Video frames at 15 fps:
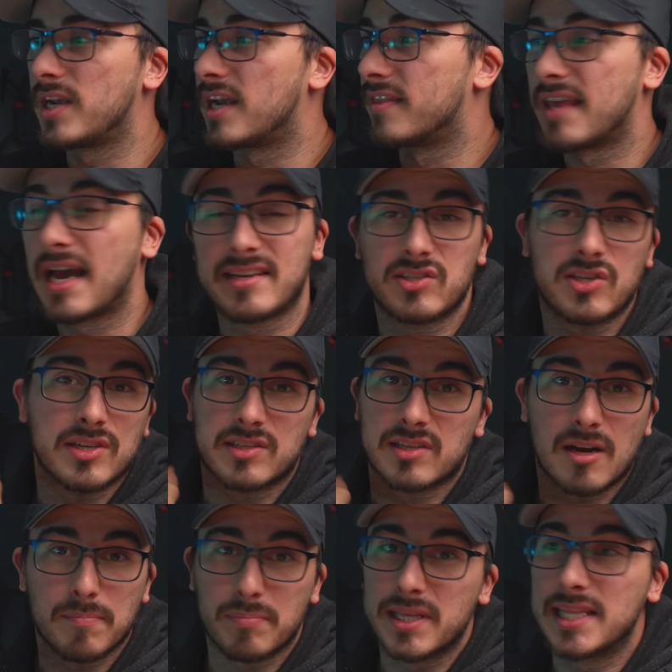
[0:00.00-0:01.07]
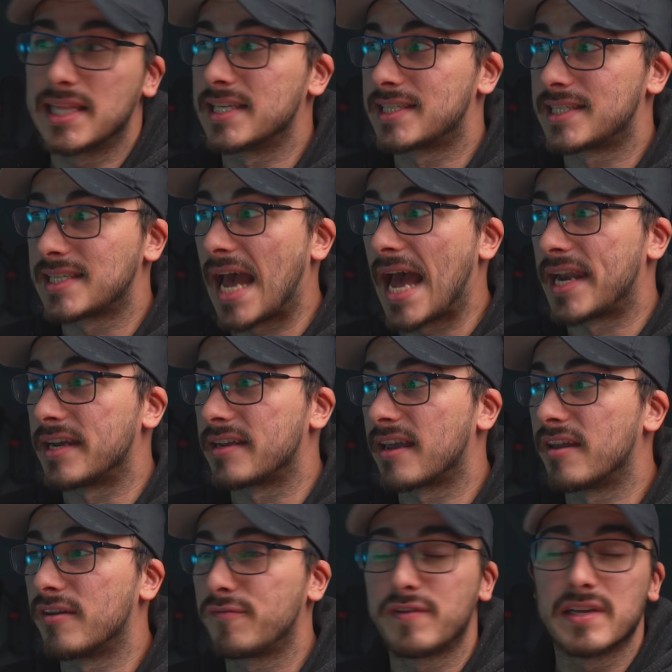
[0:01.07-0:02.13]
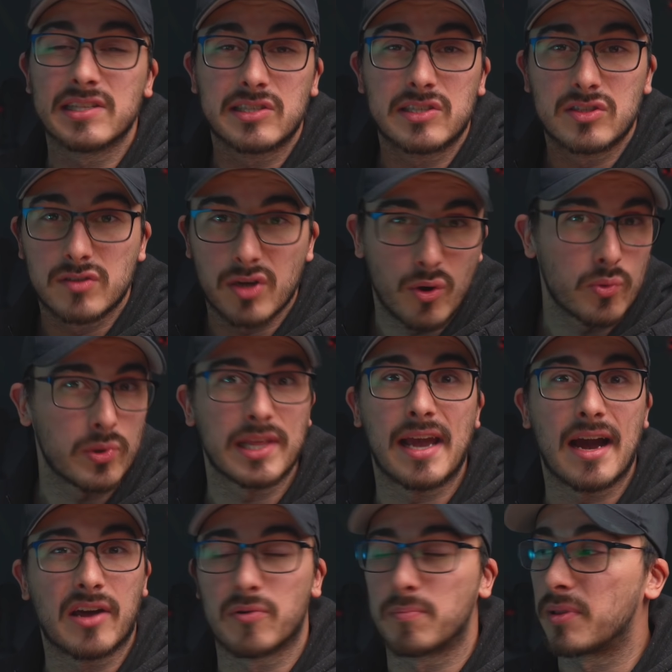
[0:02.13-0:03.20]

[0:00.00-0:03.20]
and that is just completely static and it feels totally out of